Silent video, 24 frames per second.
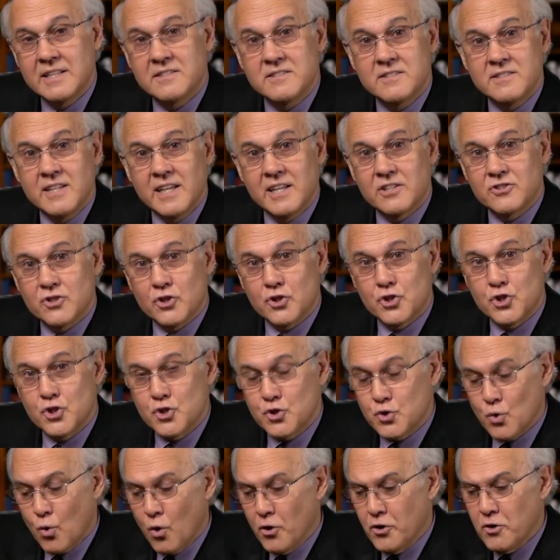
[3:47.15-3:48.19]
it seeks a
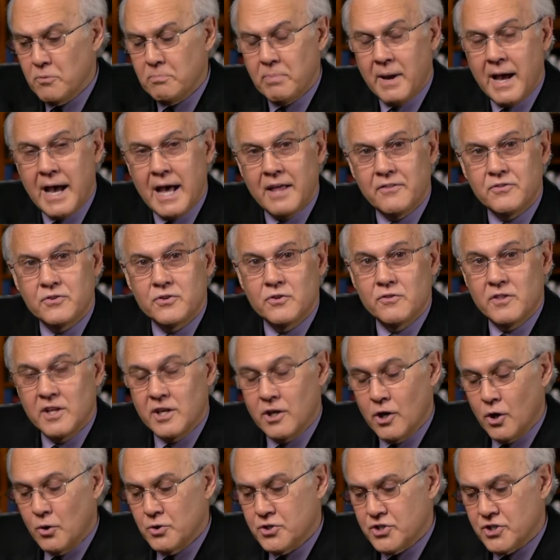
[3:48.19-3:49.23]
shorter path to
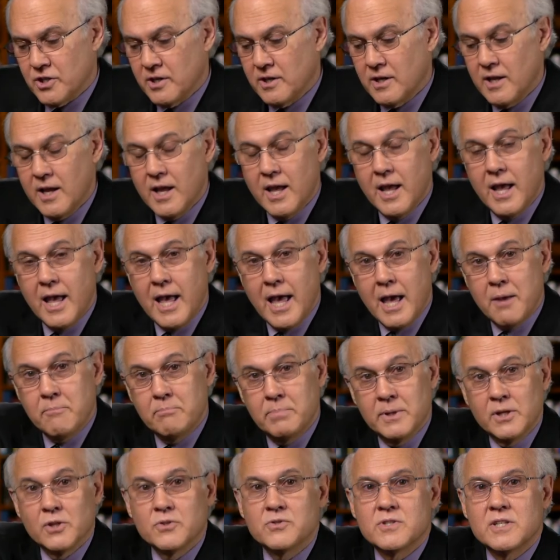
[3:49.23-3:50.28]
the ocean
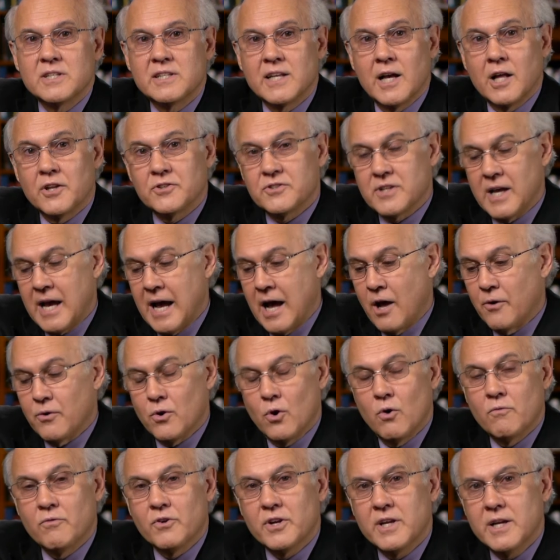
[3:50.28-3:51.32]
and builds a delta out
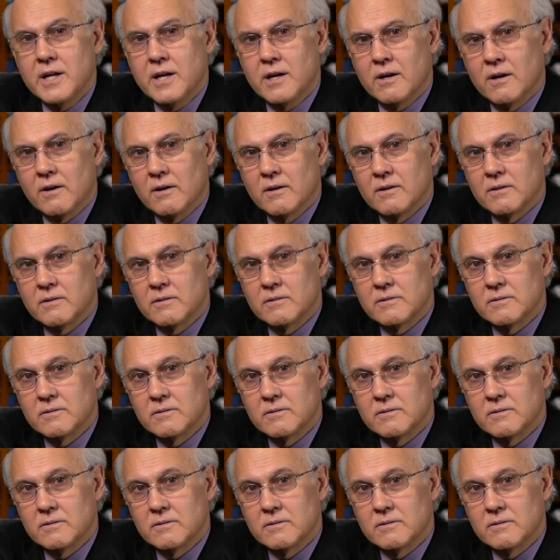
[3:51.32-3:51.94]
over here.